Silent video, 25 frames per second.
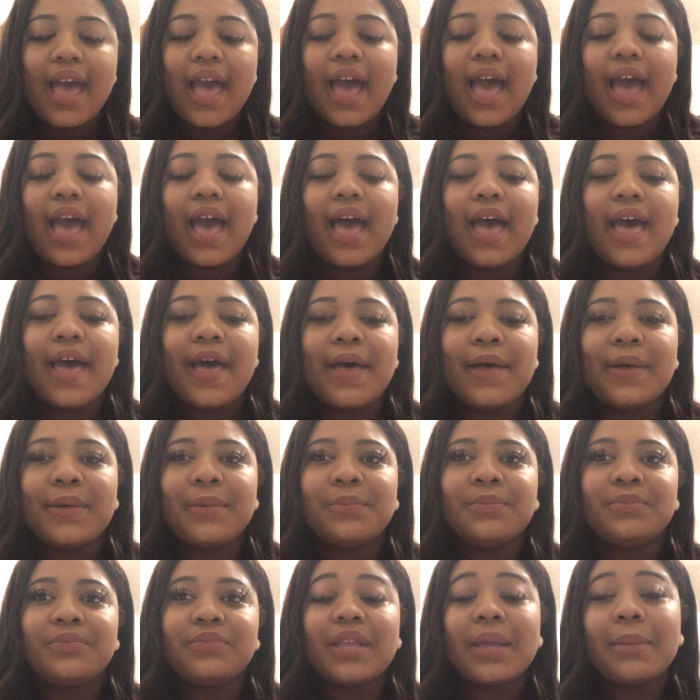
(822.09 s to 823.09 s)

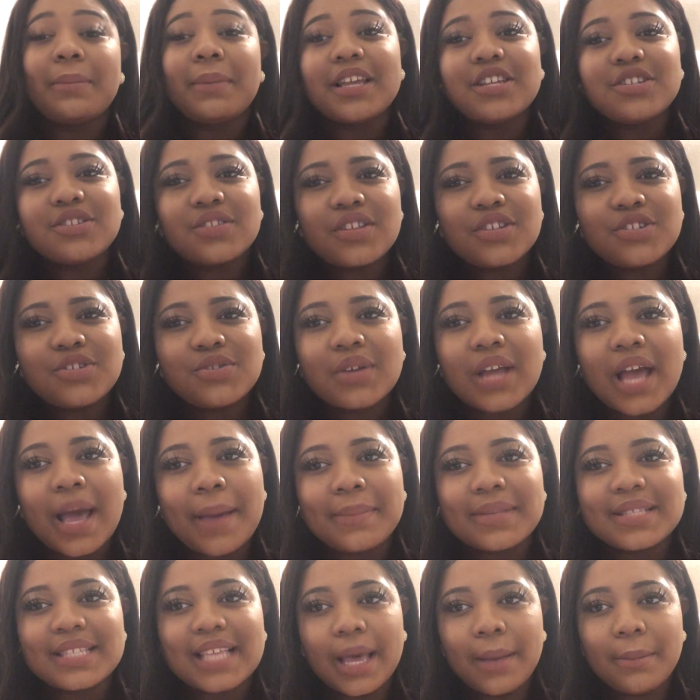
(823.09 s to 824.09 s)
And make sure that you
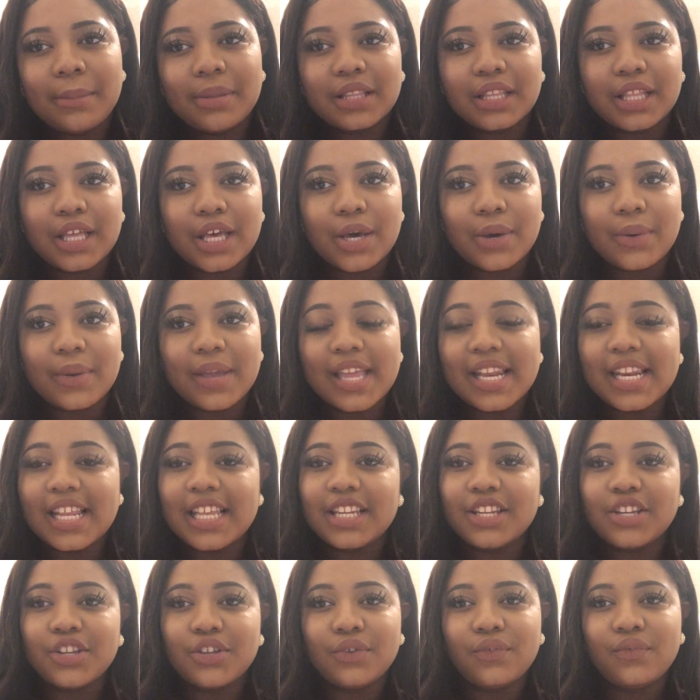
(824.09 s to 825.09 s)
comment down below
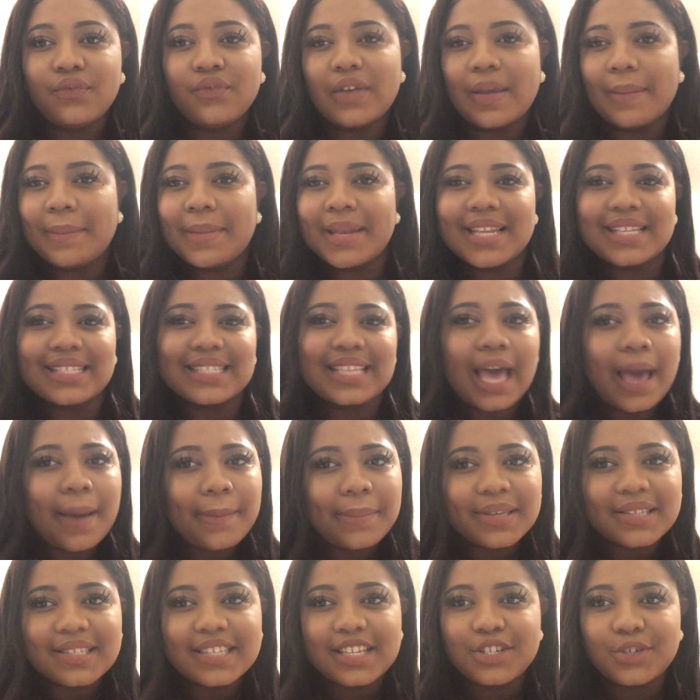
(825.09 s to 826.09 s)
any new feminine
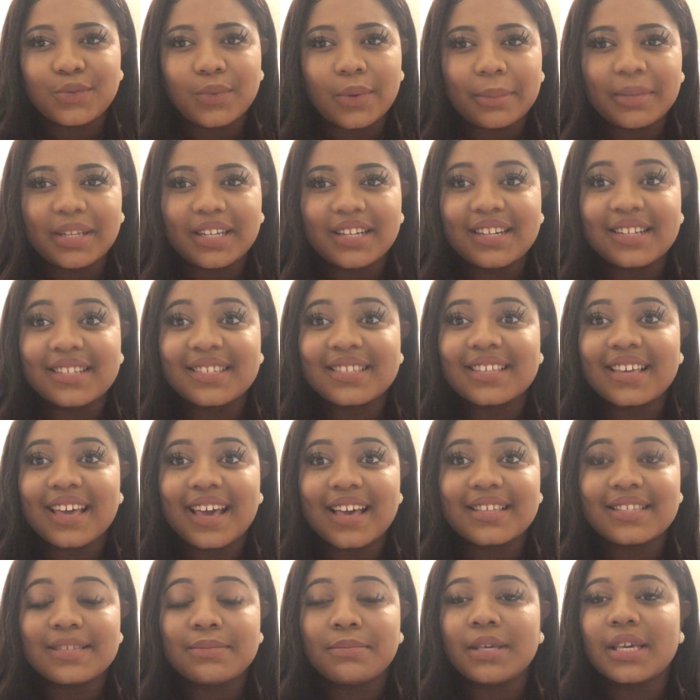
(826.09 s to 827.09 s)
topics that you want me to
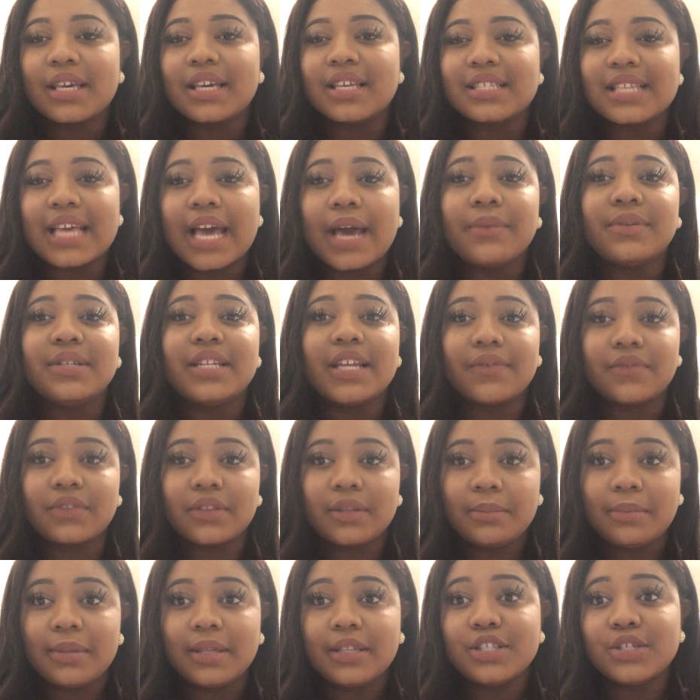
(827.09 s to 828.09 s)
discuss, because I will
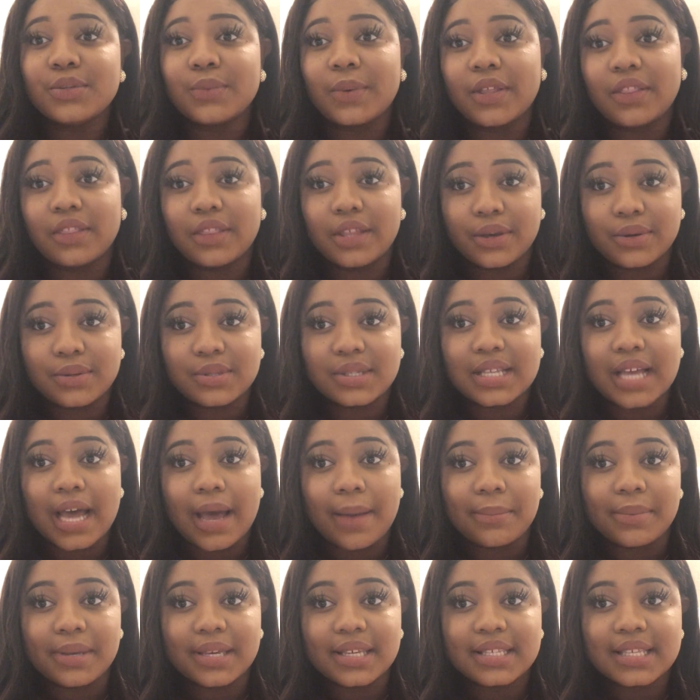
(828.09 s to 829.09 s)
definitely be doing those
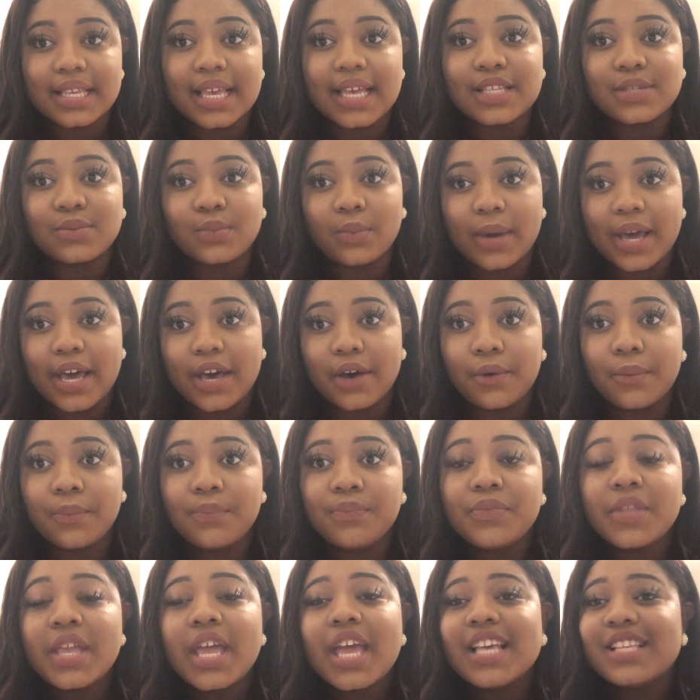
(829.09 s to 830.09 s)
topics as well.
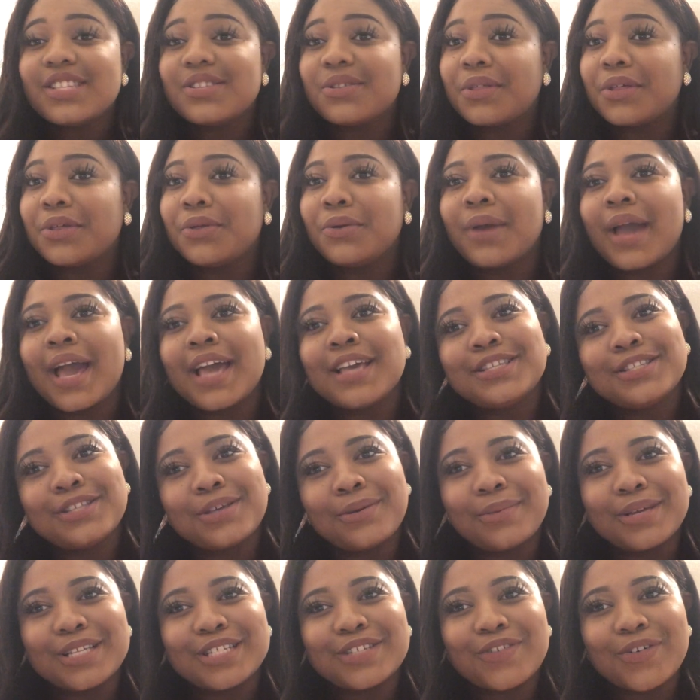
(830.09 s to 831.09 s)
So thank you guys
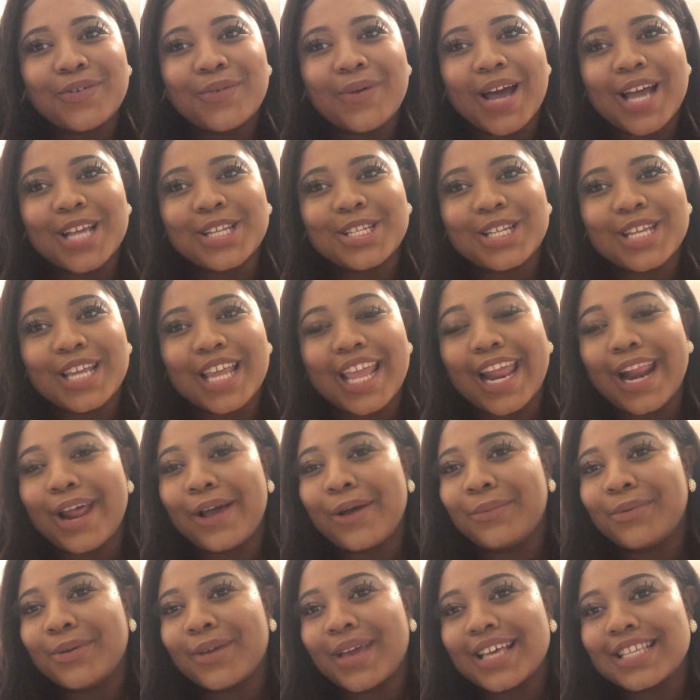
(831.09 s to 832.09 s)
so much for watching, and I
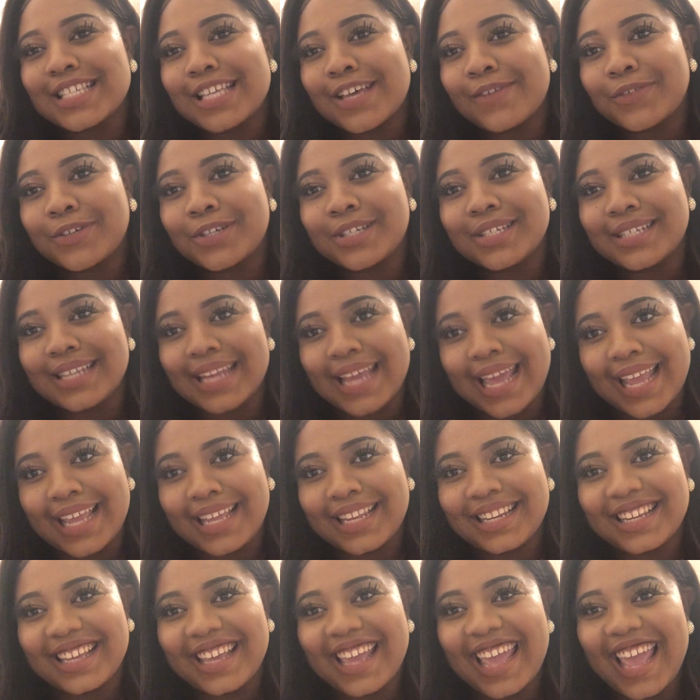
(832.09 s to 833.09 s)
hope you guys have a good
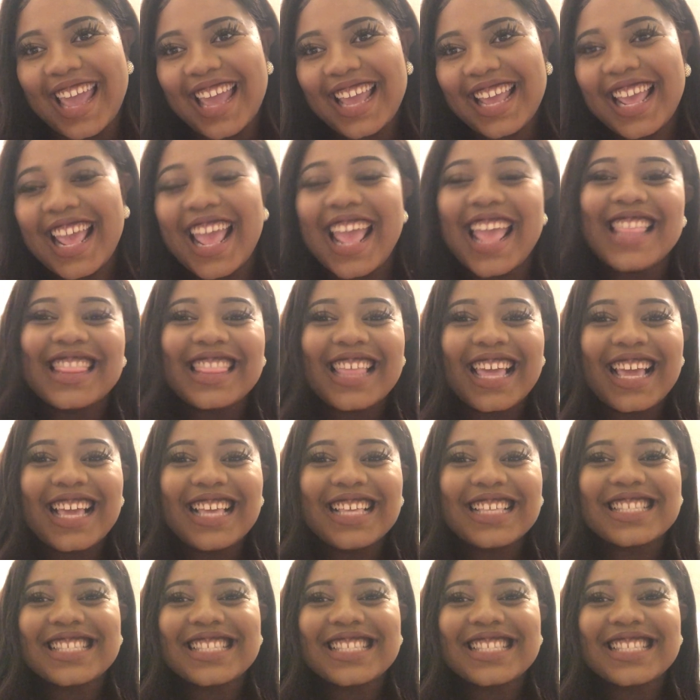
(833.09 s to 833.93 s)
night. Okay, thanks.